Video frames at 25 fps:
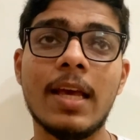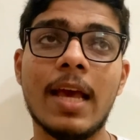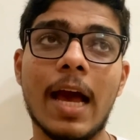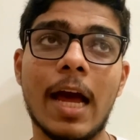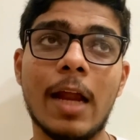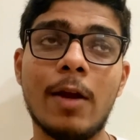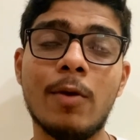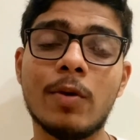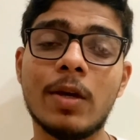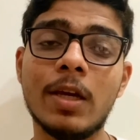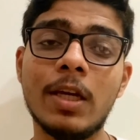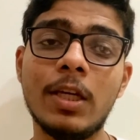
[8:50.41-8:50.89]

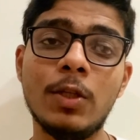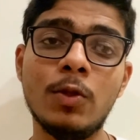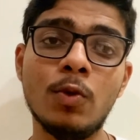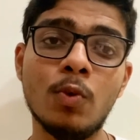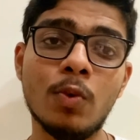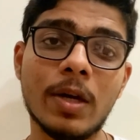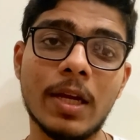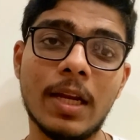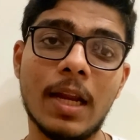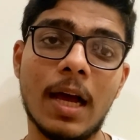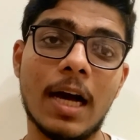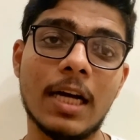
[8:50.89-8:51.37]
And okay, you
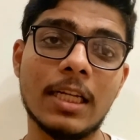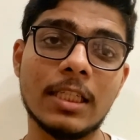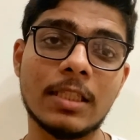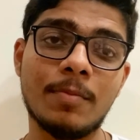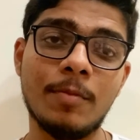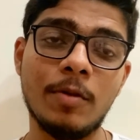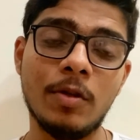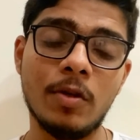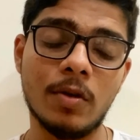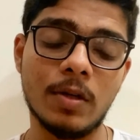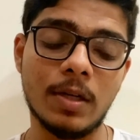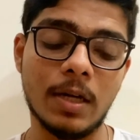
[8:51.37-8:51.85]
can ask
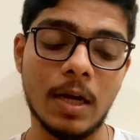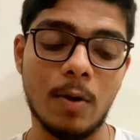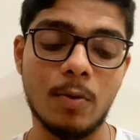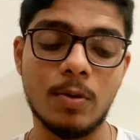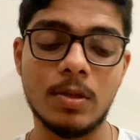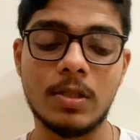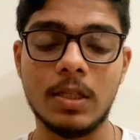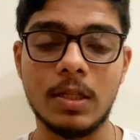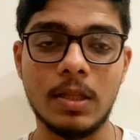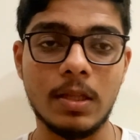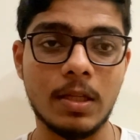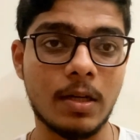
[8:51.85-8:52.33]
me your
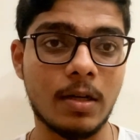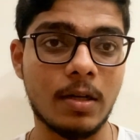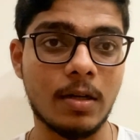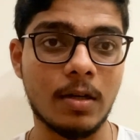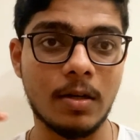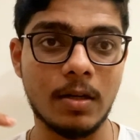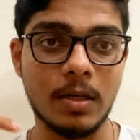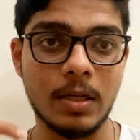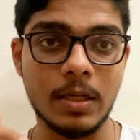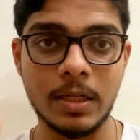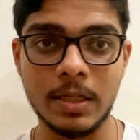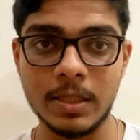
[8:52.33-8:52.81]
doubts in the
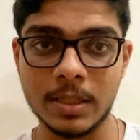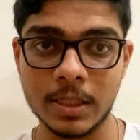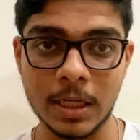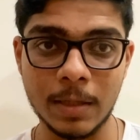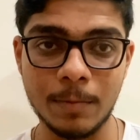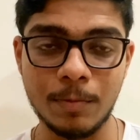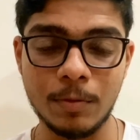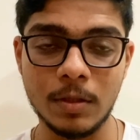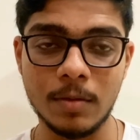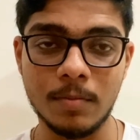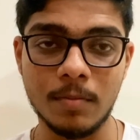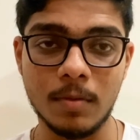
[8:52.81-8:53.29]

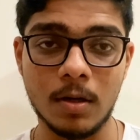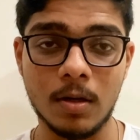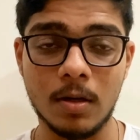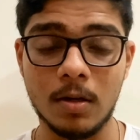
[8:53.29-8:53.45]
description,